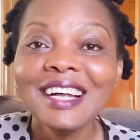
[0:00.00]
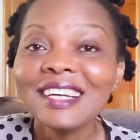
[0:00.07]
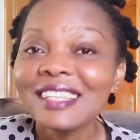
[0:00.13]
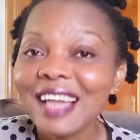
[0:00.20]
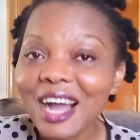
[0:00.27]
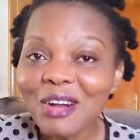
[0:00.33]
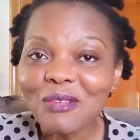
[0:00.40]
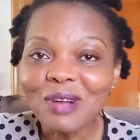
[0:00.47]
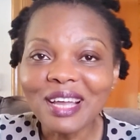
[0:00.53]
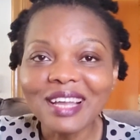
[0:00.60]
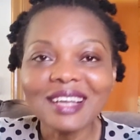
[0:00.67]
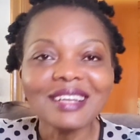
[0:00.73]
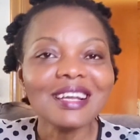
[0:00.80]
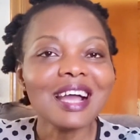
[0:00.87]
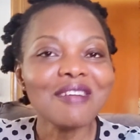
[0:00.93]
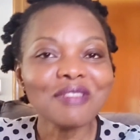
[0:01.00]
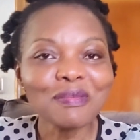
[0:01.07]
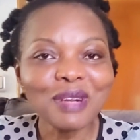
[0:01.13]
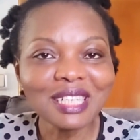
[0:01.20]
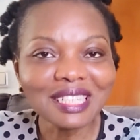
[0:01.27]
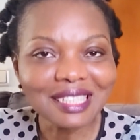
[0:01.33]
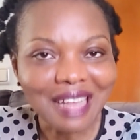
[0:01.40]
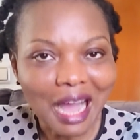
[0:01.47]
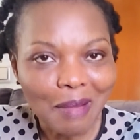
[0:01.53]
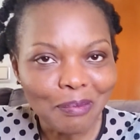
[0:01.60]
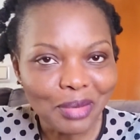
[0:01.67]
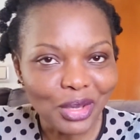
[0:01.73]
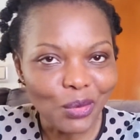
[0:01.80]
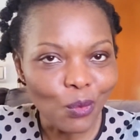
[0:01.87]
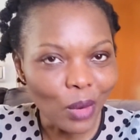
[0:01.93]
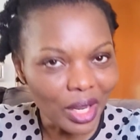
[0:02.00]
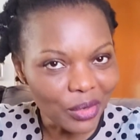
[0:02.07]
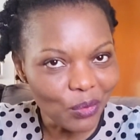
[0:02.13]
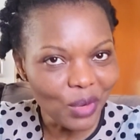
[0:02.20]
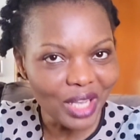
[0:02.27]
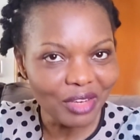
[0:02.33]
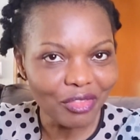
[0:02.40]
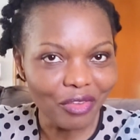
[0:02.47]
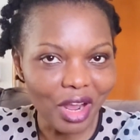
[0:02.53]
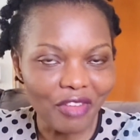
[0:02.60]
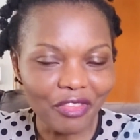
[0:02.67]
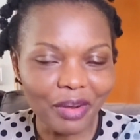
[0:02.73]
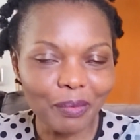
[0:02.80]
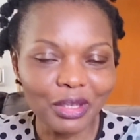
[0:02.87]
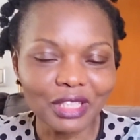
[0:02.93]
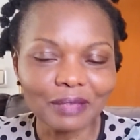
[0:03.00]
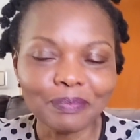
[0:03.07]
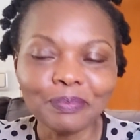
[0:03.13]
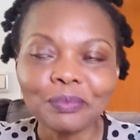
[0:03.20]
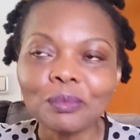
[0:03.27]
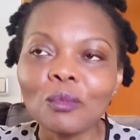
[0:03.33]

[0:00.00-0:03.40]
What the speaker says: That way, everybody is happy. Win-win for everybody.